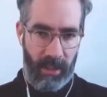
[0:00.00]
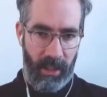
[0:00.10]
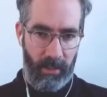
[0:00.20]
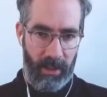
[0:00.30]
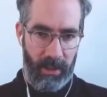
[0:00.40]

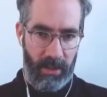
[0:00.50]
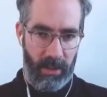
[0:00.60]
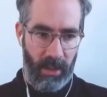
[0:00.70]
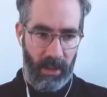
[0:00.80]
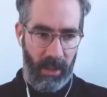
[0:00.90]
How much
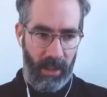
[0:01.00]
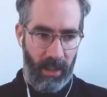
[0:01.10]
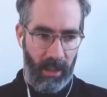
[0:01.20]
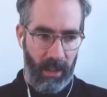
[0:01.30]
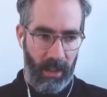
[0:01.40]

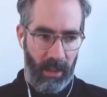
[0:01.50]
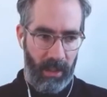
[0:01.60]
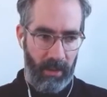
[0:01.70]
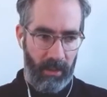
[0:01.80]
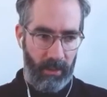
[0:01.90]

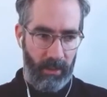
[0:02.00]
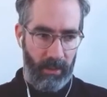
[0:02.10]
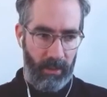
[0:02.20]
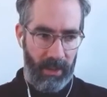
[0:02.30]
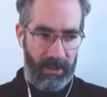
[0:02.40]

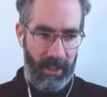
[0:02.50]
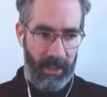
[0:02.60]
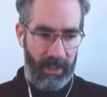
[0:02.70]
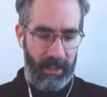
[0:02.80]
was I